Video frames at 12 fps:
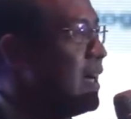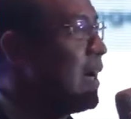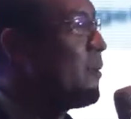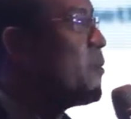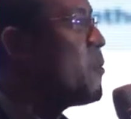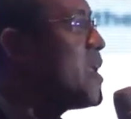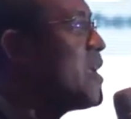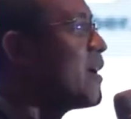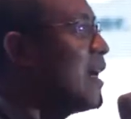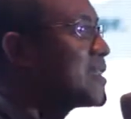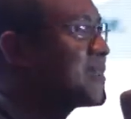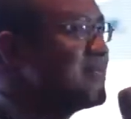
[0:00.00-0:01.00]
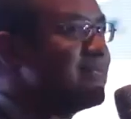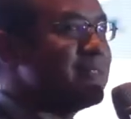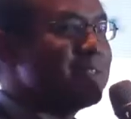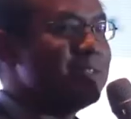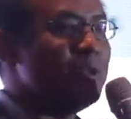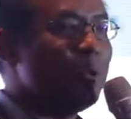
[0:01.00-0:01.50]
Who here has
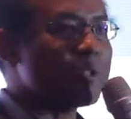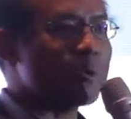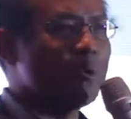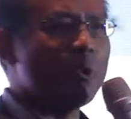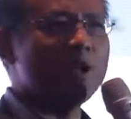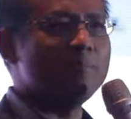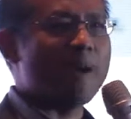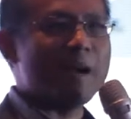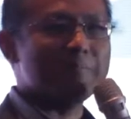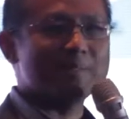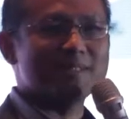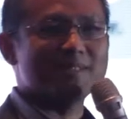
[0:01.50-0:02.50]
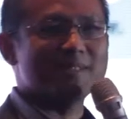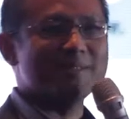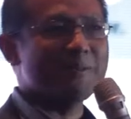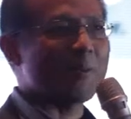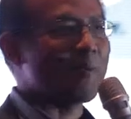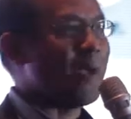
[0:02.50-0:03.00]
used Google
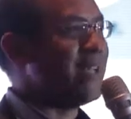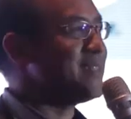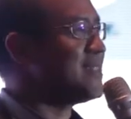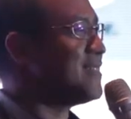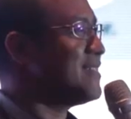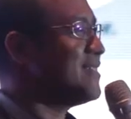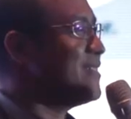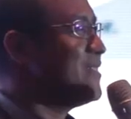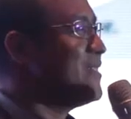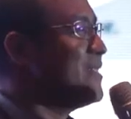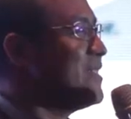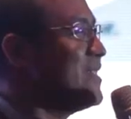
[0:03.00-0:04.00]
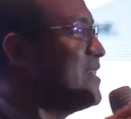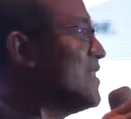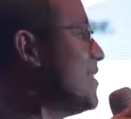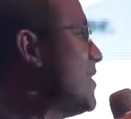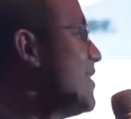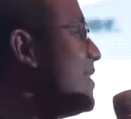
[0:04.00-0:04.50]
Maps or Waze?
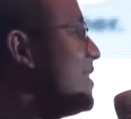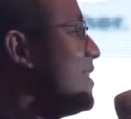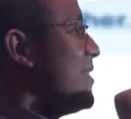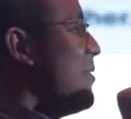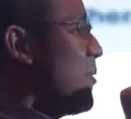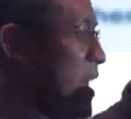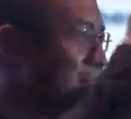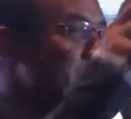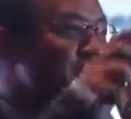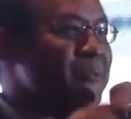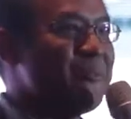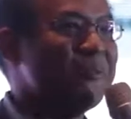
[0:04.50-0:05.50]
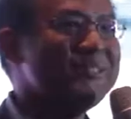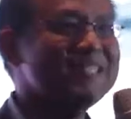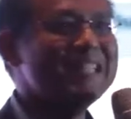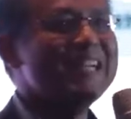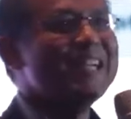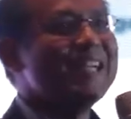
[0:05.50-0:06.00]
Okay,
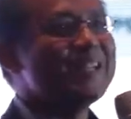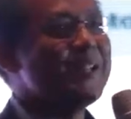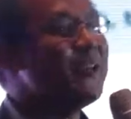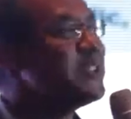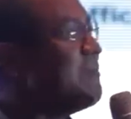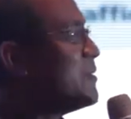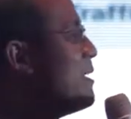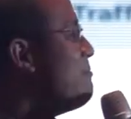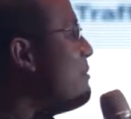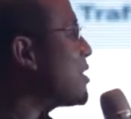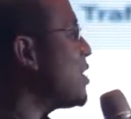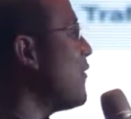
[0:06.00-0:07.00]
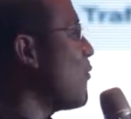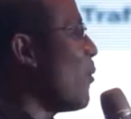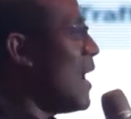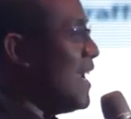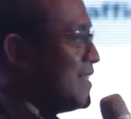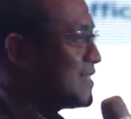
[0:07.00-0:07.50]
cool. You know, the mission of
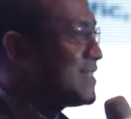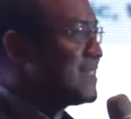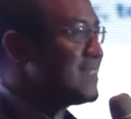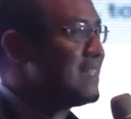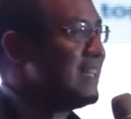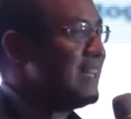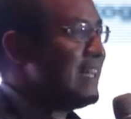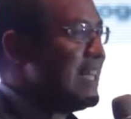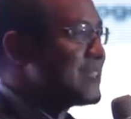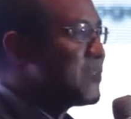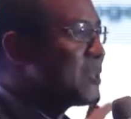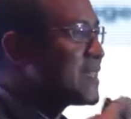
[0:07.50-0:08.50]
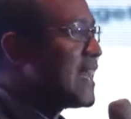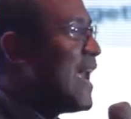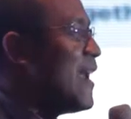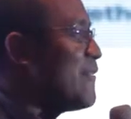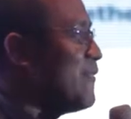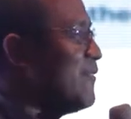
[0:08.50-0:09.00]
Waze is to
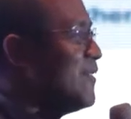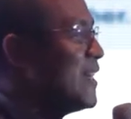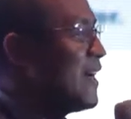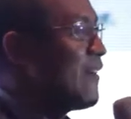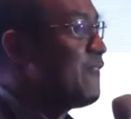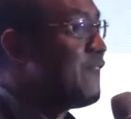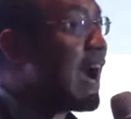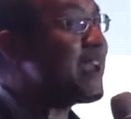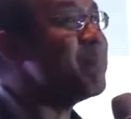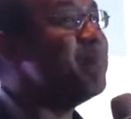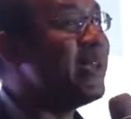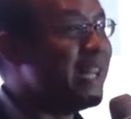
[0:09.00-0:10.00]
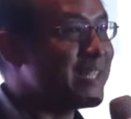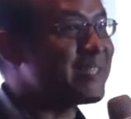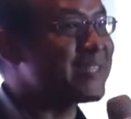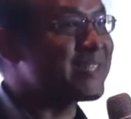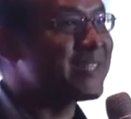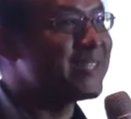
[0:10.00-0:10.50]
save 5
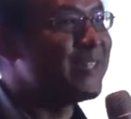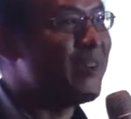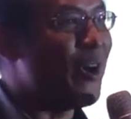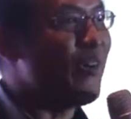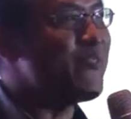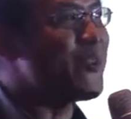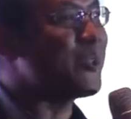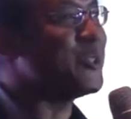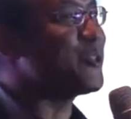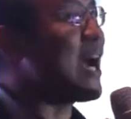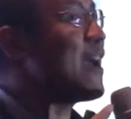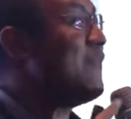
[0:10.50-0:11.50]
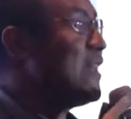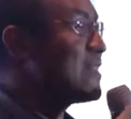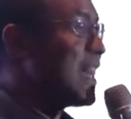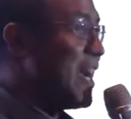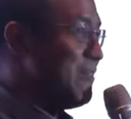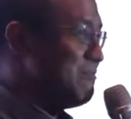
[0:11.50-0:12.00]
minutes of your
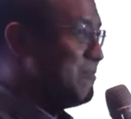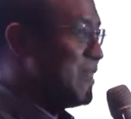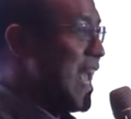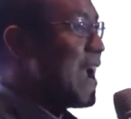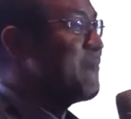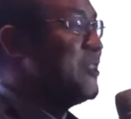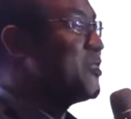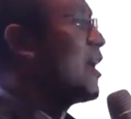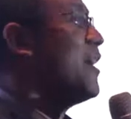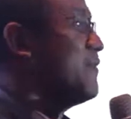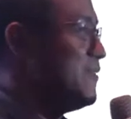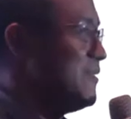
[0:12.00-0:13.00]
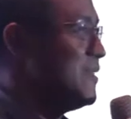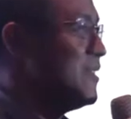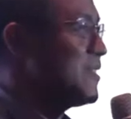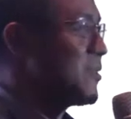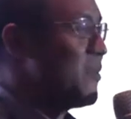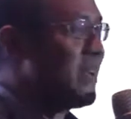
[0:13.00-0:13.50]
driving time every time.
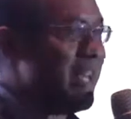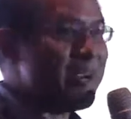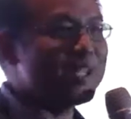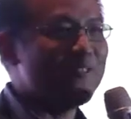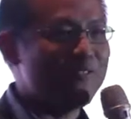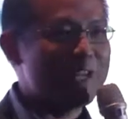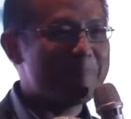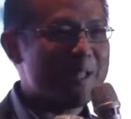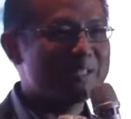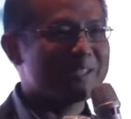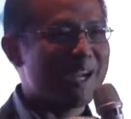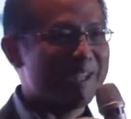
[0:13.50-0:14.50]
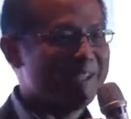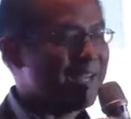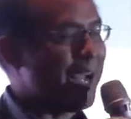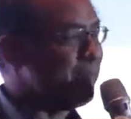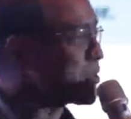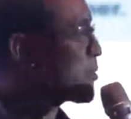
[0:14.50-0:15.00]
So here in the Philippines,
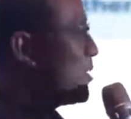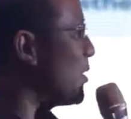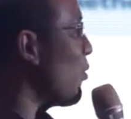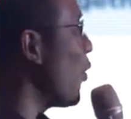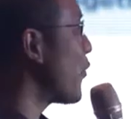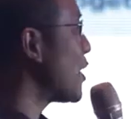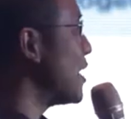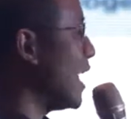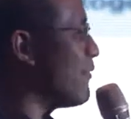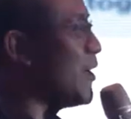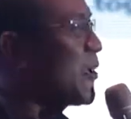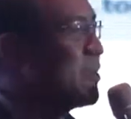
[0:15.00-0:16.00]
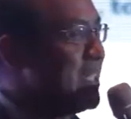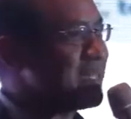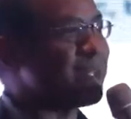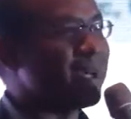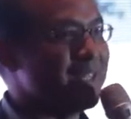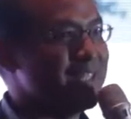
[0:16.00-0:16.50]
I'm sure they're over-delivering on
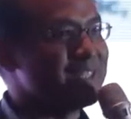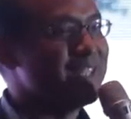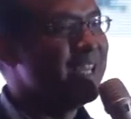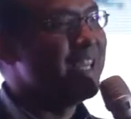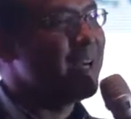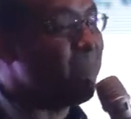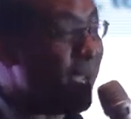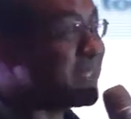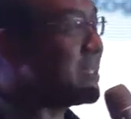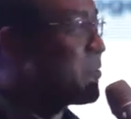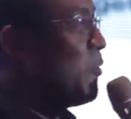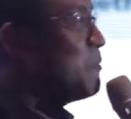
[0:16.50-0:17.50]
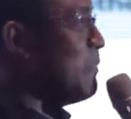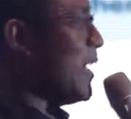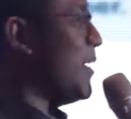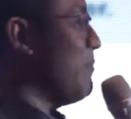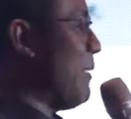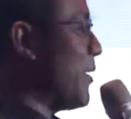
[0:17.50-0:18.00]
the target. Waze is owned by
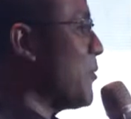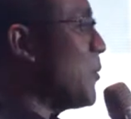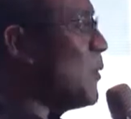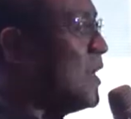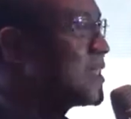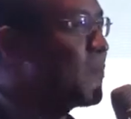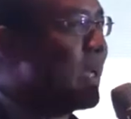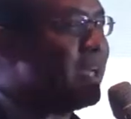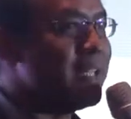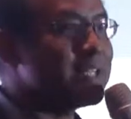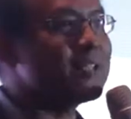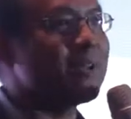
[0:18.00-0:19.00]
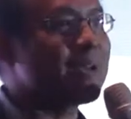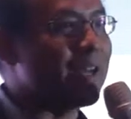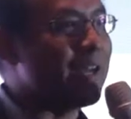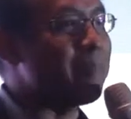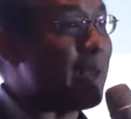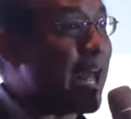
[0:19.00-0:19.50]
Google as well. This is
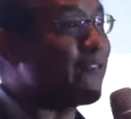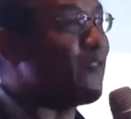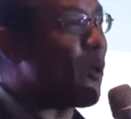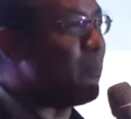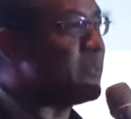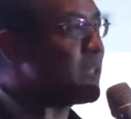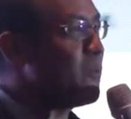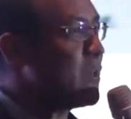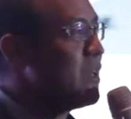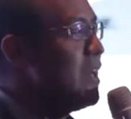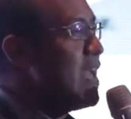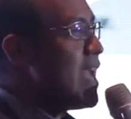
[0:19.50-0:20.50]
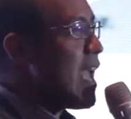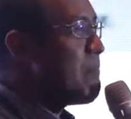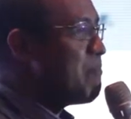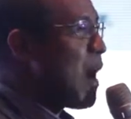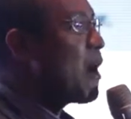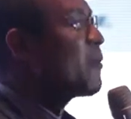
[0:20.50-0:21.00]
a platform that we're
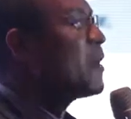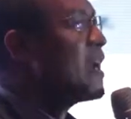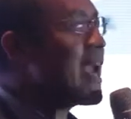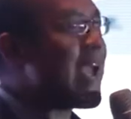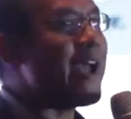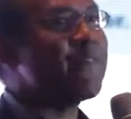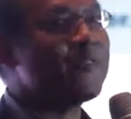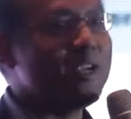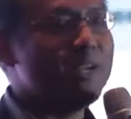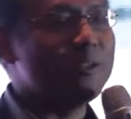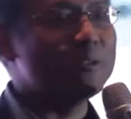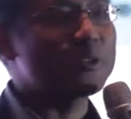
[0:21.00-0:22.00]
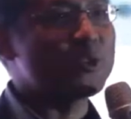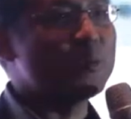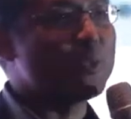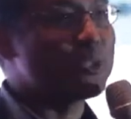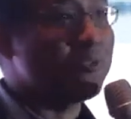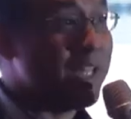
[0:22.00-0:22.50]
empowering every
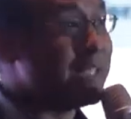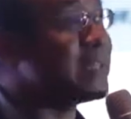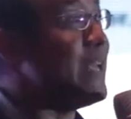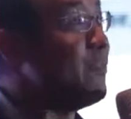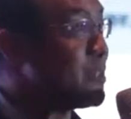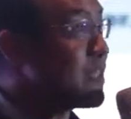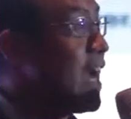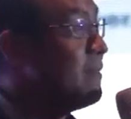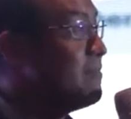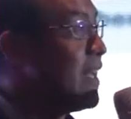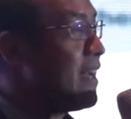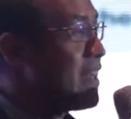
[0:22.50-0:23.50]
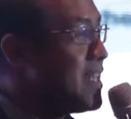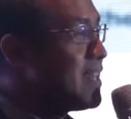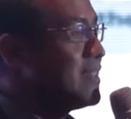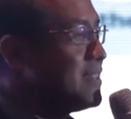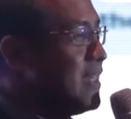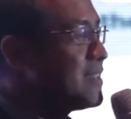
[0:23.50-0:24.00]
consumer to really save on time. And I
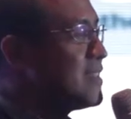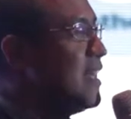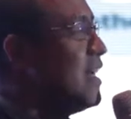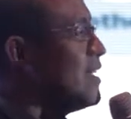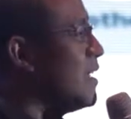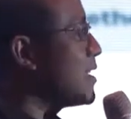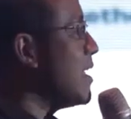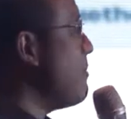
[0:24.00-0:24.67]
think that's